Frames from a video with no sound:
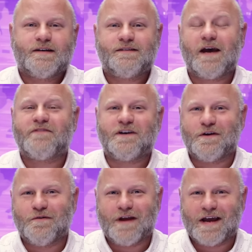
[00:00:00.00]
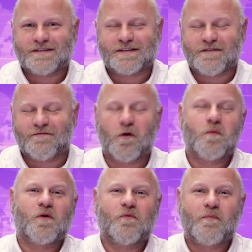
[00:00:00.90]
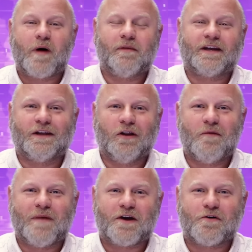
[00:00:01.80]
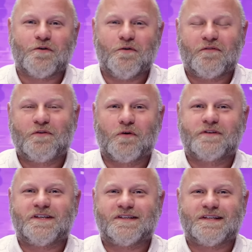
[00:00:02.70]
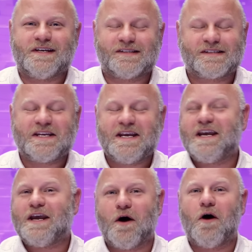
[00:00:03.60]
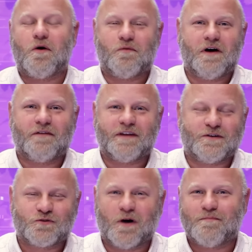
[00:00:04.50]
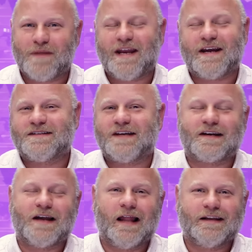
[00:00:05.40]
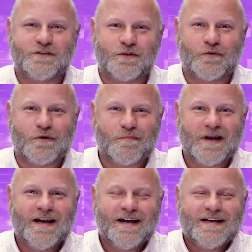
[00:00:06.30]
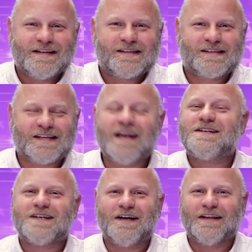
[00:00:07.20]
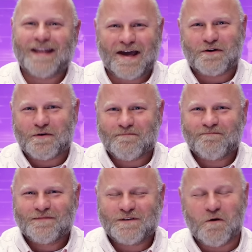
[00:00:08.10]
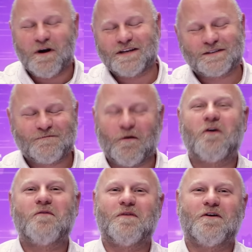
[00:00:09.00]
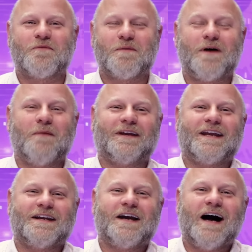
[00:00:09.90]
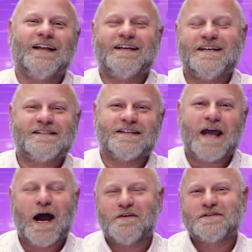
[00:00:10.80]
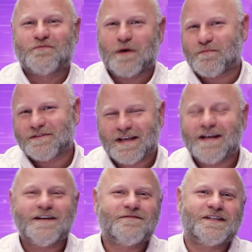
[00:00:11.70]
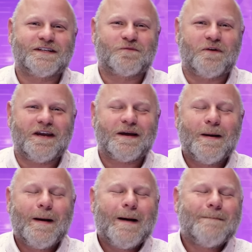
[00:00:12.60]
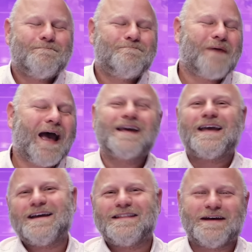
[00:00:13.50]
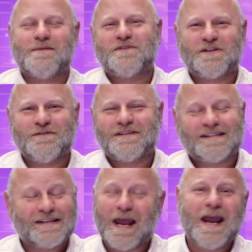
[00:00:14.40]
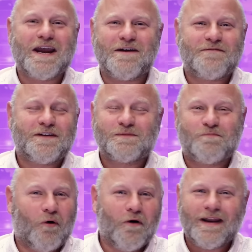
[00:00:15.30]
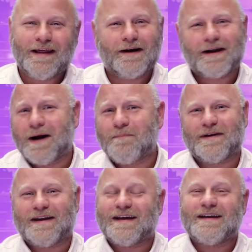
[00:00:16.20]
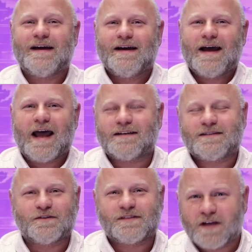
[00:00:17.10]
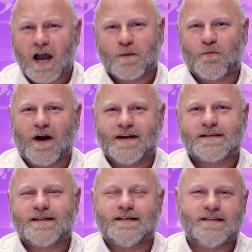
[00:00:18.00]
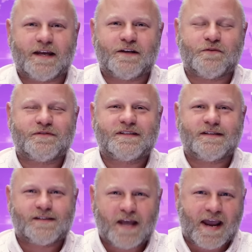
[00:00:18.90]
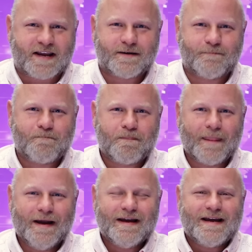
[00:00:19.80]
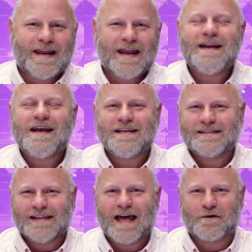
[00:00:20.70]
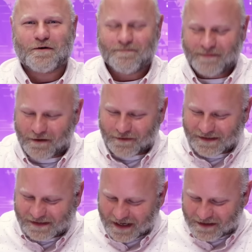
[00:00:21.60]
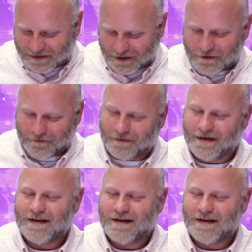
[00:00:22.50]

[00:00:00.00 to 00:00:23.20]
Devin Nunes, the former Republican lawmaker who, of course, is the CEO of the Trump Media and Technology Group, sent a letter to his former Republican colleagues in the House of Representatives this week, begging them to save his poor little company as their stock price continues to tank. In his letter that was sent to